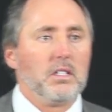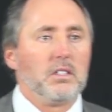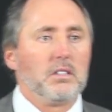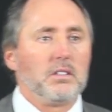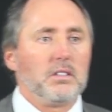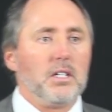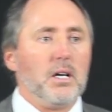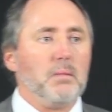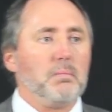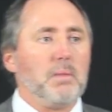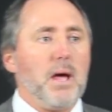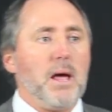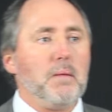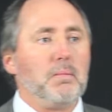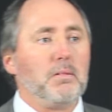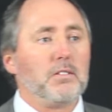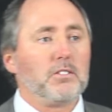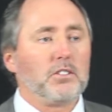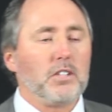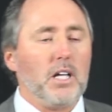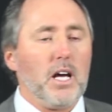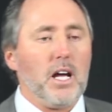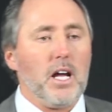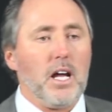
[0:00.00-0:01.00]
Some people
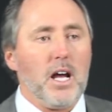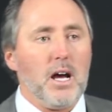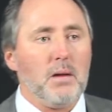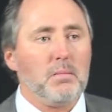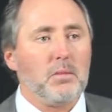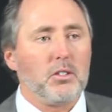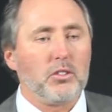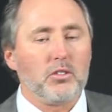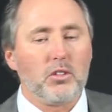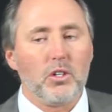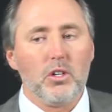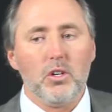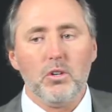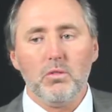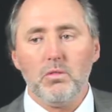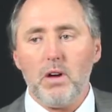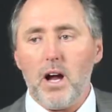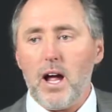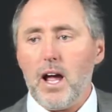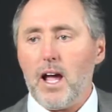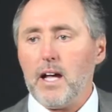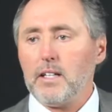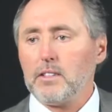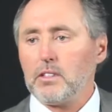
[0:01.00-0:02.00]
say I'm a true
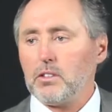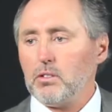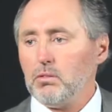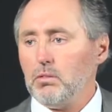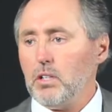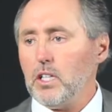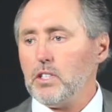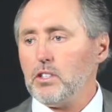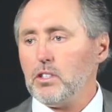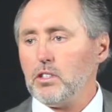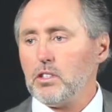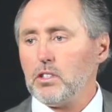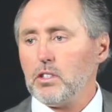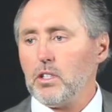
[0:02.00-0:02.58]
rags to riches